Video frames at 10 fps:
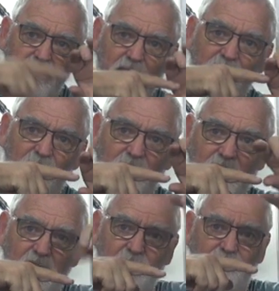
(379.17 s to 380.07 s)
in
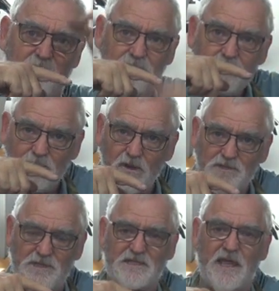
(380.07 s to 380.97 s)
the
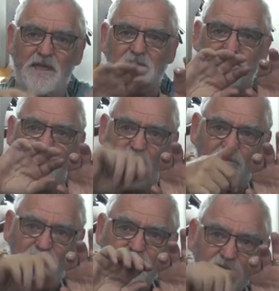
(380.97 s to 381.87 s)
music stand itself
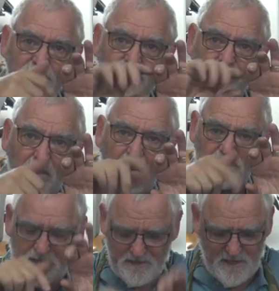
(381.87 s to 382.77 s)
and screwed the
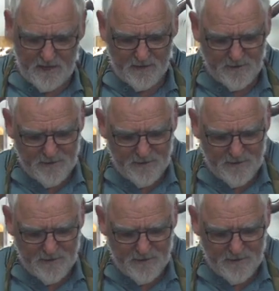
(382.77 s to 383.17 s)
bolt in there.